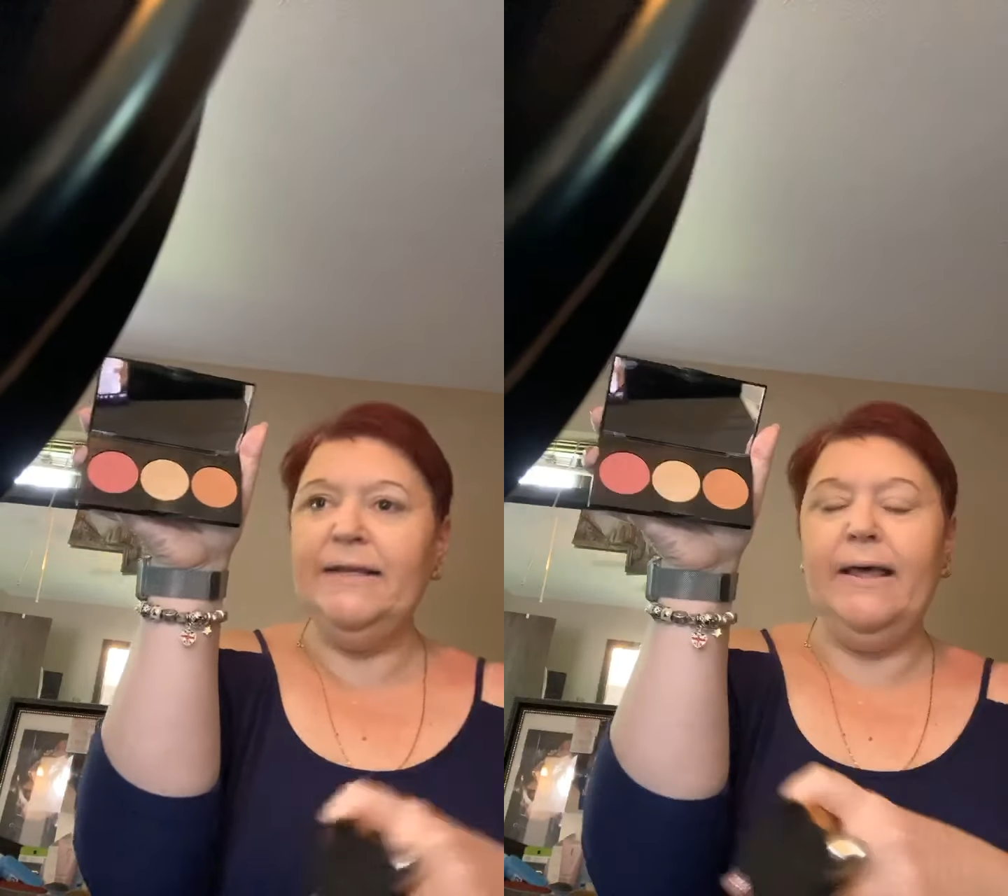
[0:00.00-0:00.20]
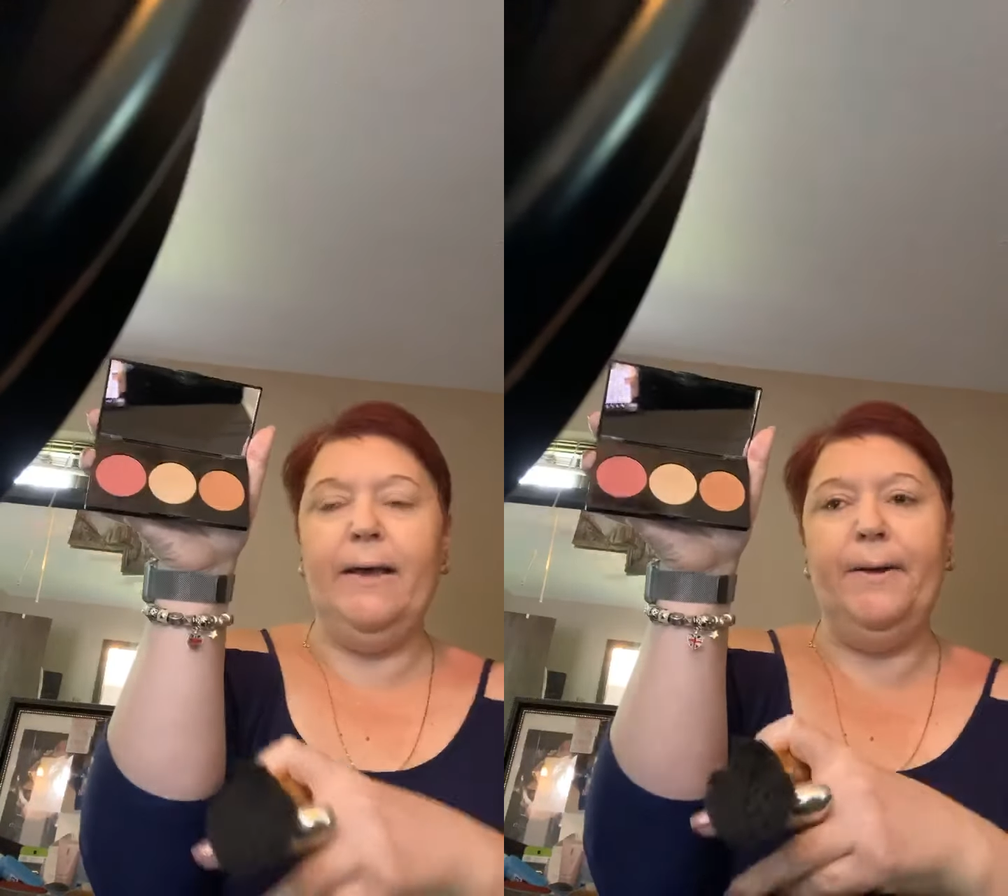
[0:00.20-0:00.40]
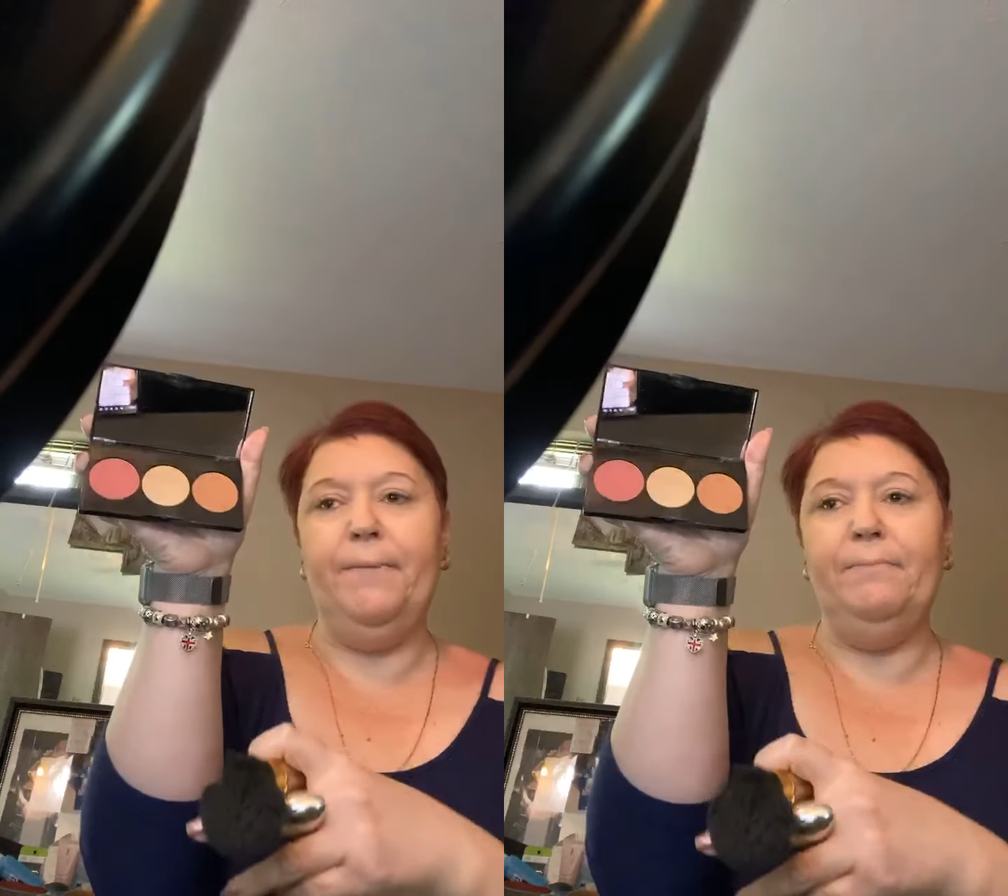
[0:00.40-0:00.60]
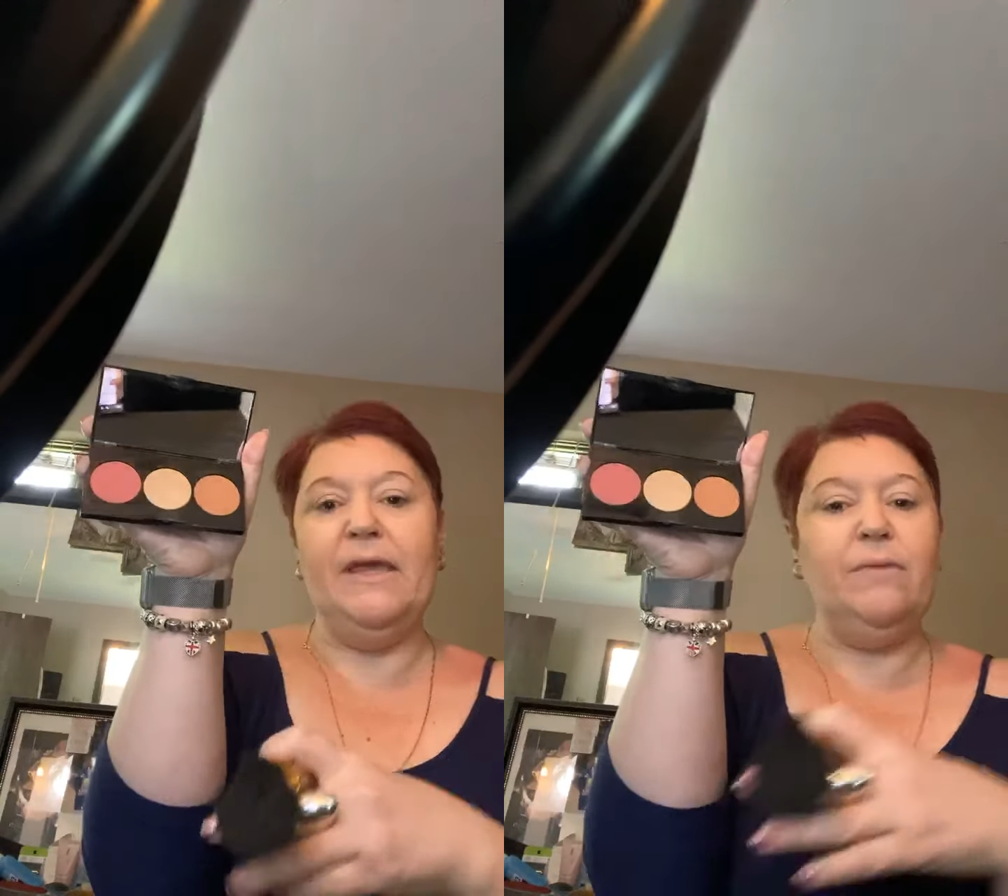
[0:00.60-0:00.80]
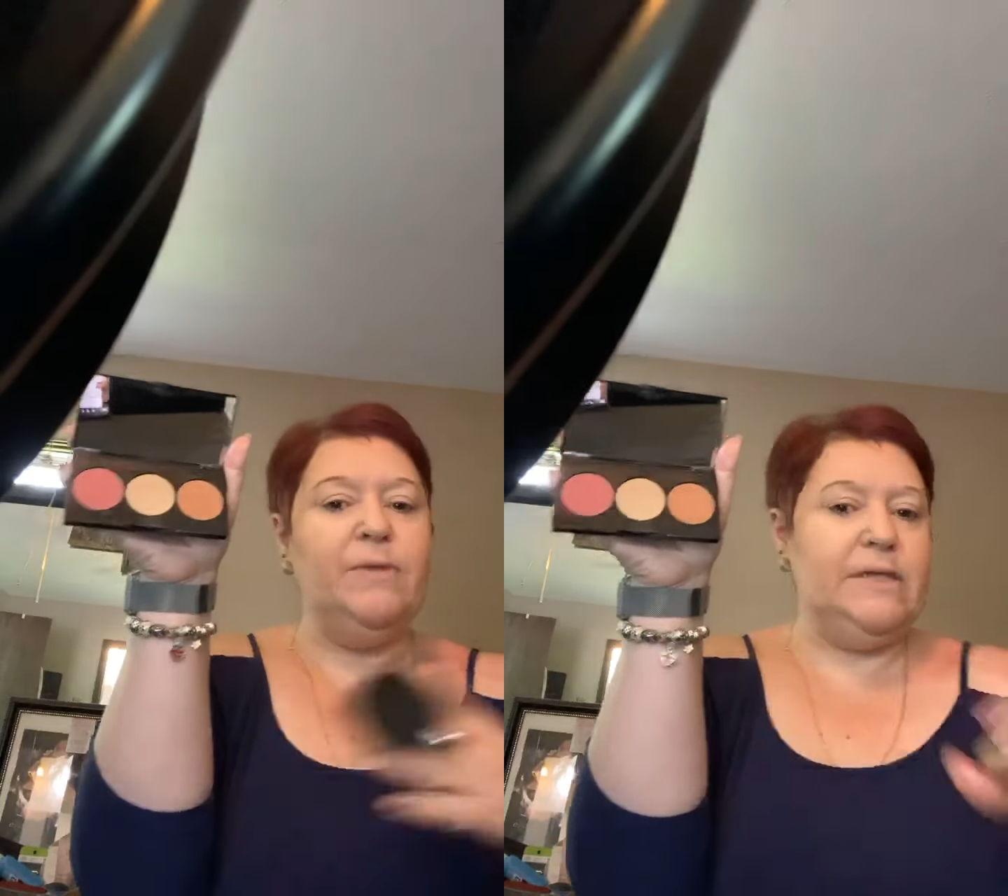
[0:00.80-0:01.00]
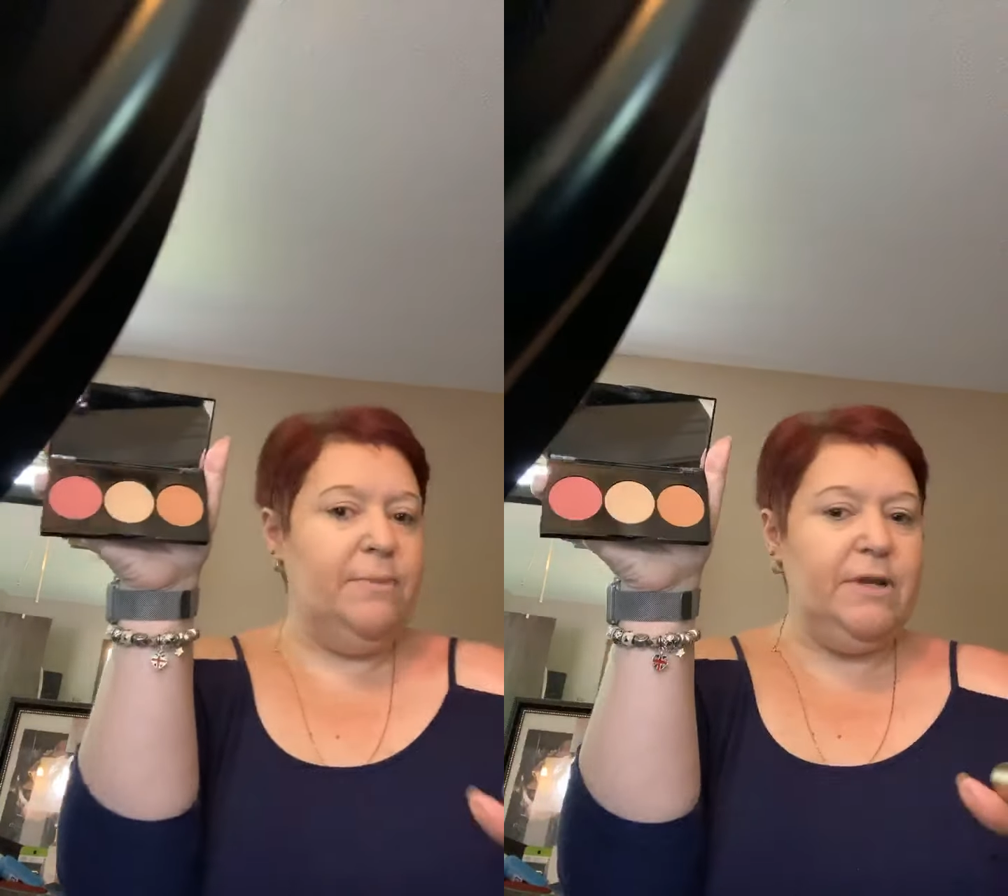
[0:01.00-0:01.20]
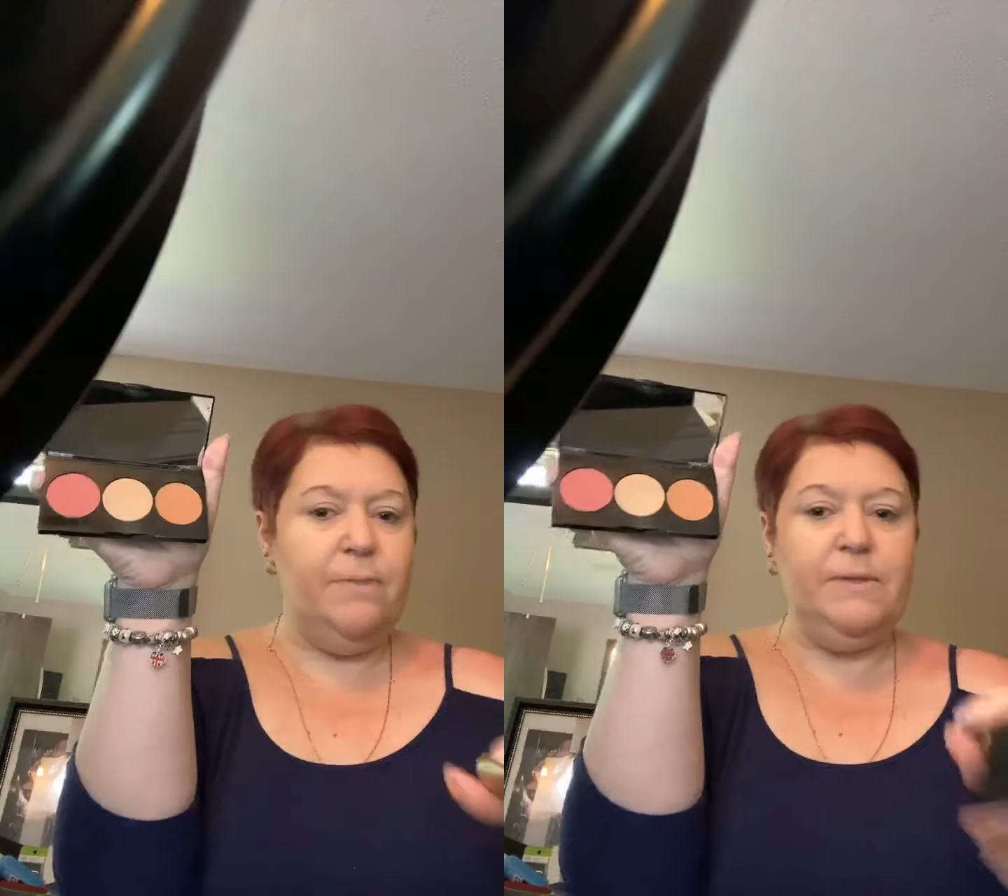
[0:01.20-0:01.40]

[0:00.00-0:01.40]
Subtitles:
It can be double up as